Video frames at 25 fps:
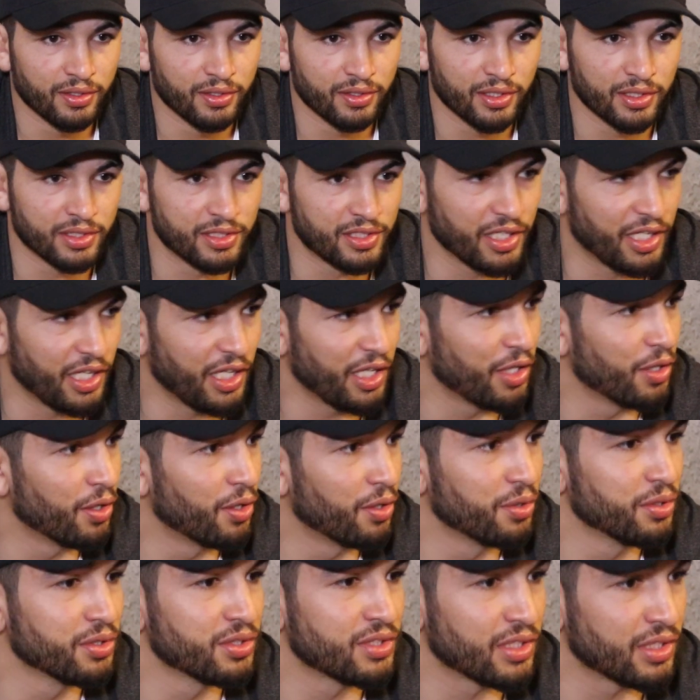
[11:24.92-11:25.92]
the
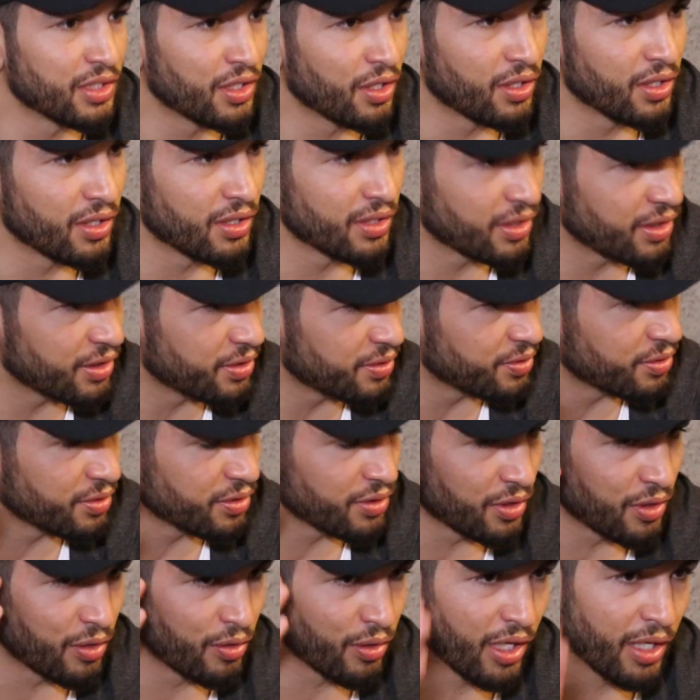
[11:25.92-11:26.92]
CEOs and their
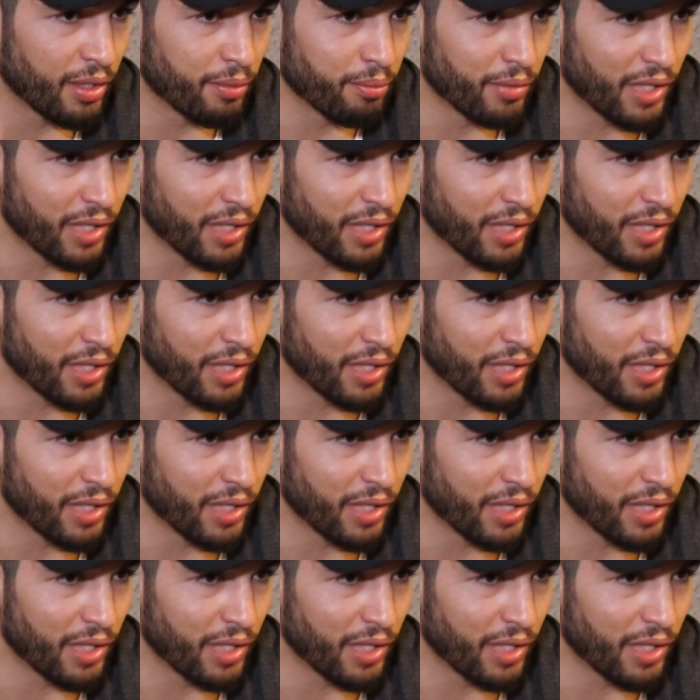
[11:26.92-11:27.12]
great